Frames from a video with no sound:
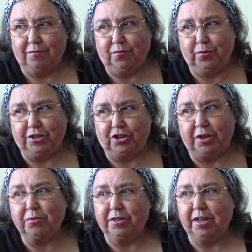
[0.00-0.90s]
which I
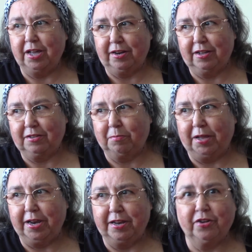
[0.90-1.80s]
will not
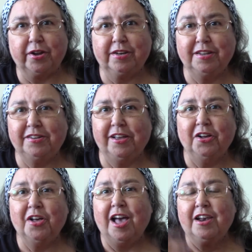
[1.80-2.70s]
explain in great
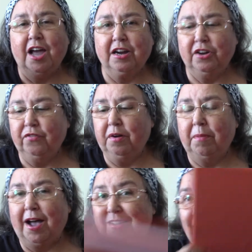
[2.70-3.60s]
detail, knocked over a
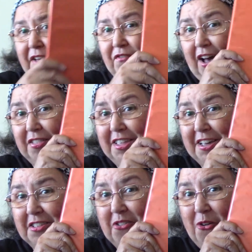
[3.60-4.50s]
box. I found the
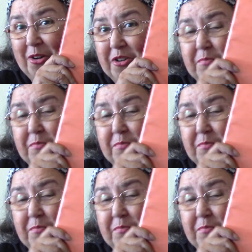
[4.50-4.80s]
other orange